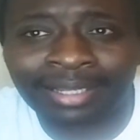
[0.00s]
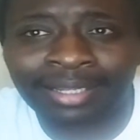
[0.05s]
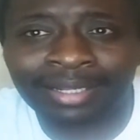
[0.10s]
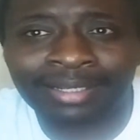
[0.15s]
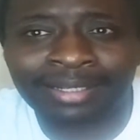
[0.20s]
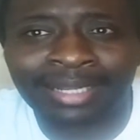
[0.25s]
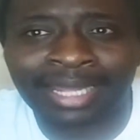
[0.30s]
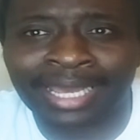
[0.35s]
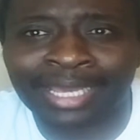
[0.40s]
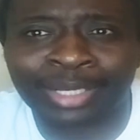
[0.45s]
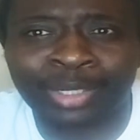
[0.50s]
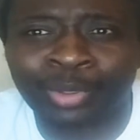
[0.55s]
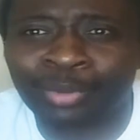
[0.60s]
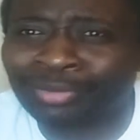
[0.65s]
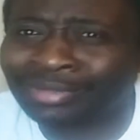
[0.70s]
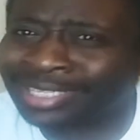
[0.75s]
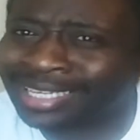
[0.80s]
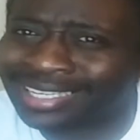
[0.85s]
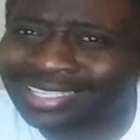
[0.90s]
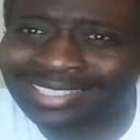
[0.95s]
Like, who
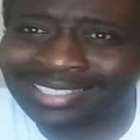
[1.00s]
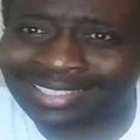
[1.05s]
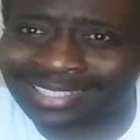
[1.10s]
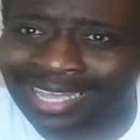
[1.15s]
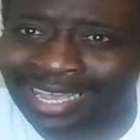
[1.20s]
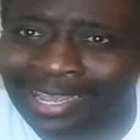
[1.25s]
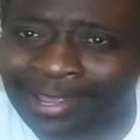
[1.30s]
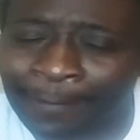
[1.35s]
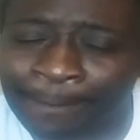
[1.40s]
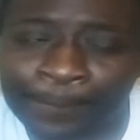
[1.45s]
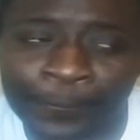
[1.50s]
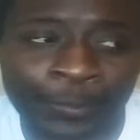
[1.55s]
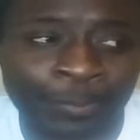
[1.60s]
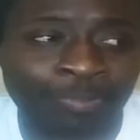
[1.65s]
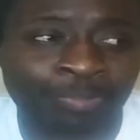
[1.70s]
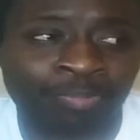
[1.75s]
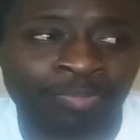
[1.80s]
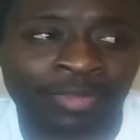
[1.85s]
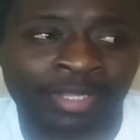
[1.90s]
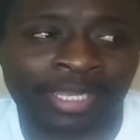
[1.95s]
does that?
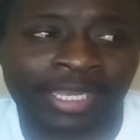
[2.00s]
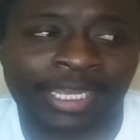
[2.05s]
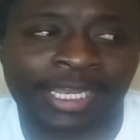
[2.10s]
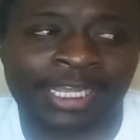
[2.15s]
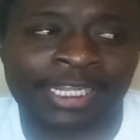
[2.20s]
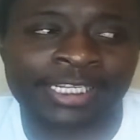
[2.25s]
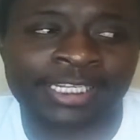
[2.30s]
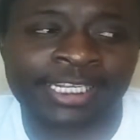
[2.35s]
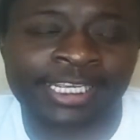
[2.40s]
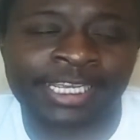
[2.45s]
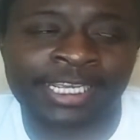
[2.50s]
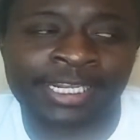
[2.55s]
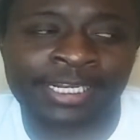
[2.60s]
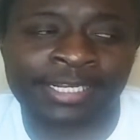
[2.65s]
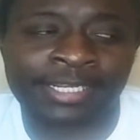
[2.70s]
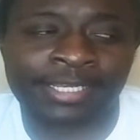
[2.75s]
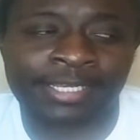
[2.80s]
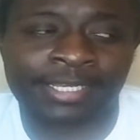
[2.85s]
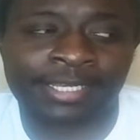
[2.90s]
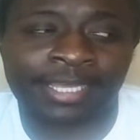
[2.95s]
And
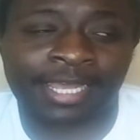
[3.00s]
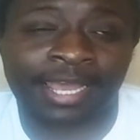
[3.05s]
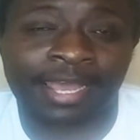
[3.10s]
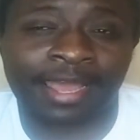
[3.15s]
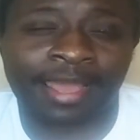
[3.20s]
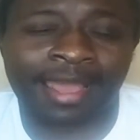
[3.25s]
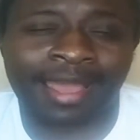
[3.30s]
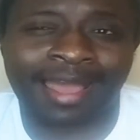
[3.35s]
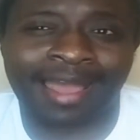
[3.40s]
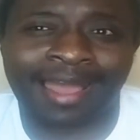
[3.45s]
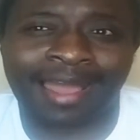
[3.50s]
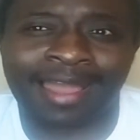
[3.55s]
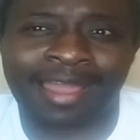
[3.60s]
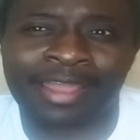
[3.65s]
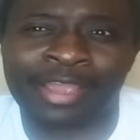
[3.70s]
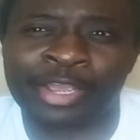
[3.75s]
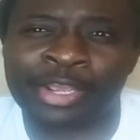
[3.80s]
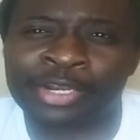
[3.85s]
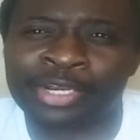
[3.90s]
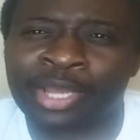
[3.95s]
then,
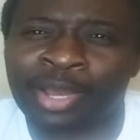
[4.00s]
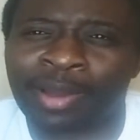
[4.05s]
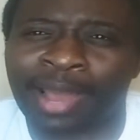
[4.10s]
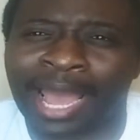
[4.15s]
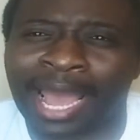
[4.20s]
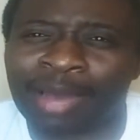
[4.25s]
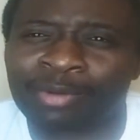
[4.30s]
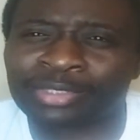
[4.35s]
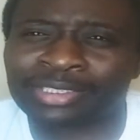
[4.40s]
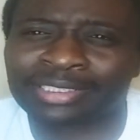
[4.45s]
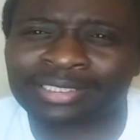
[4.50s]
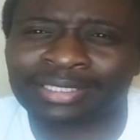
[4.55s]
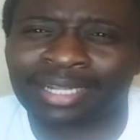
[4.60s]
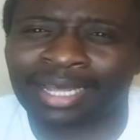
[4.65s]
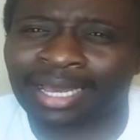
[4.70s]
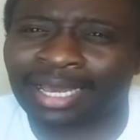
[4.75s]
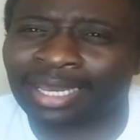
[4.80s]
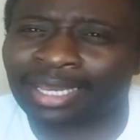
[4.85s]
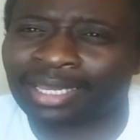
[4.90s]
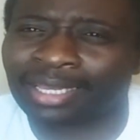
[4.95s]
I was
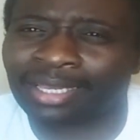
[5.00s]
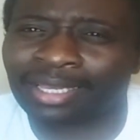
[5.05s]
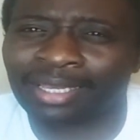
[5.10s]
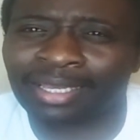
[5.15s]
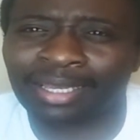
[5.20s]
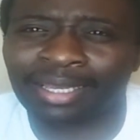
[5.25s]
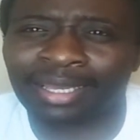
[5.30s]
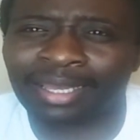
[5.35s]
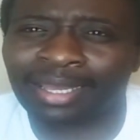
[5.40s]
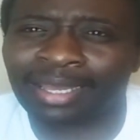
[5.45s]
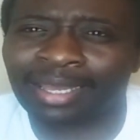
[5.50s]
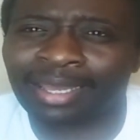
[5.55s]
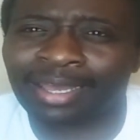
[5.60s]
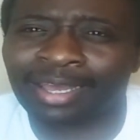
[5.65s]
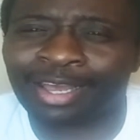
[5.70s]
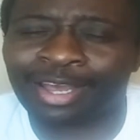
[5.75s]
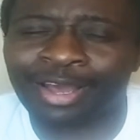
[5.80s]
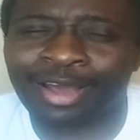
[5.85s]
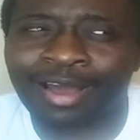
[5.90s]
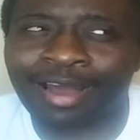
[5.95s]
like,
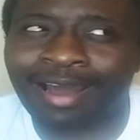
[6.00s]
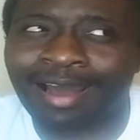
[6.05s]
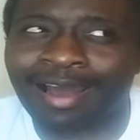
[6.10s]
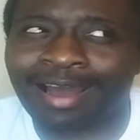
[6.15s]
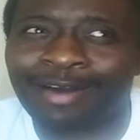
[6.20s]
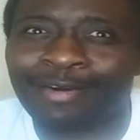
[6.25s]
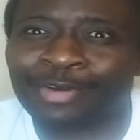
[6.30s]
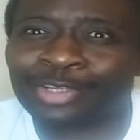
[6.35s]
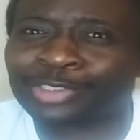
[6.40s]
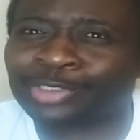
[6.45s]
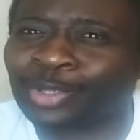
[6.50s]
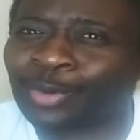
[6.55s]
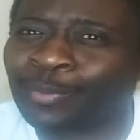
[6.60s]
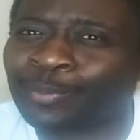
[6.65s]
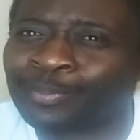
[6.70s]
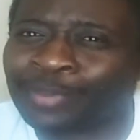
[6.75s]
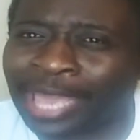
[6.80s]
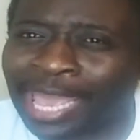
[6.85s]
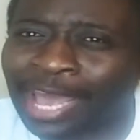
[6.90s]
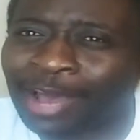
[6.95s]
so
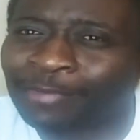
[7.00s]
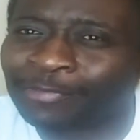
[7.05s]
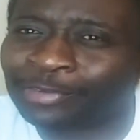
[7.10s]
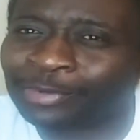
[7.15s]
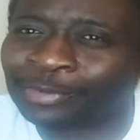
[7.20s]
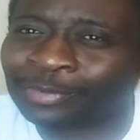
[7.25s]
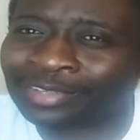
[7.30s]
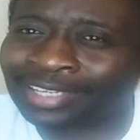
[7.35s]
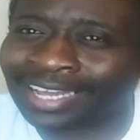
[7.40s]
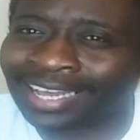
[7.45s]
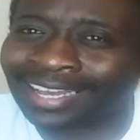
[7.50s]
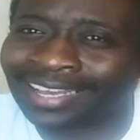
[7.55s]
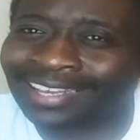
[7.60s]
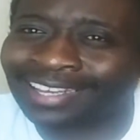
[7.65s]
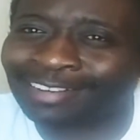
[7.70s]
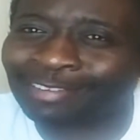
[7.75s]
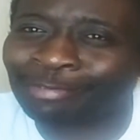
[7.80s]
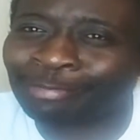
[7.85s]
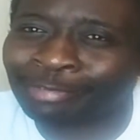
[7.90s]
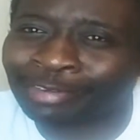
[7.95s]
baffled.
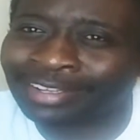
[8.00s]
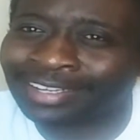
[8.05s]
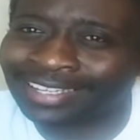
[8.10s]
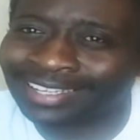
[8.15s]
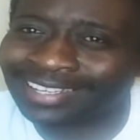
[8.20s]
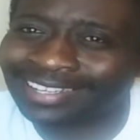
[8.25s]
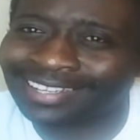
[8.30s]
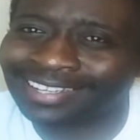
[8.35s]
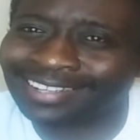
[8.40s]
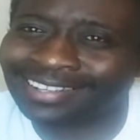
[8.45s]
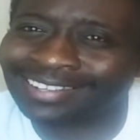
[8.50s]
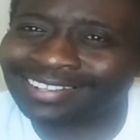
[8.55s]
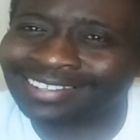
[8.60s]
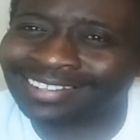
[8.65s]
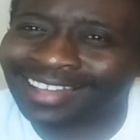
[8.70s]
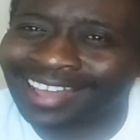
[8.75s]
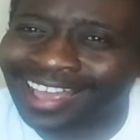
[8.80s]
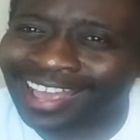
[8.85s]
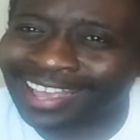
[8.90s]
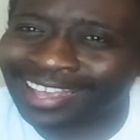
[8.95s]
Like, really?
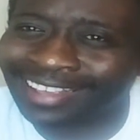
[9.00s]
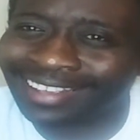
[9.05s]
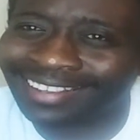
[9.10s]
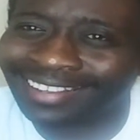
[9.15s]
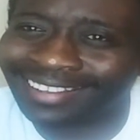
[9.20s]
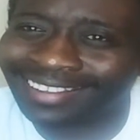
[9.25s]
Like,